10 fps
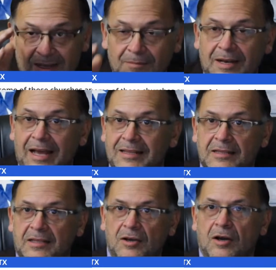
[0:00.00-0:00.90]
glad that
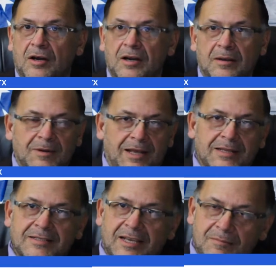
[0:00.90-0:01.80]
they are. I'm glad that
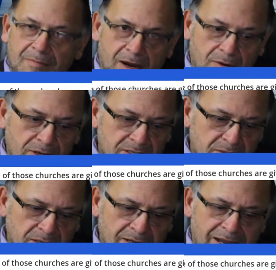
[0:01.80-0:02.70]
St. Mary's
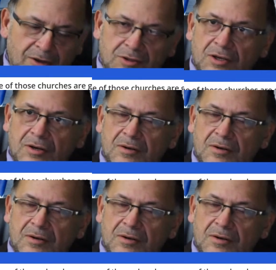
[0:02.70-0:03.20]
out there,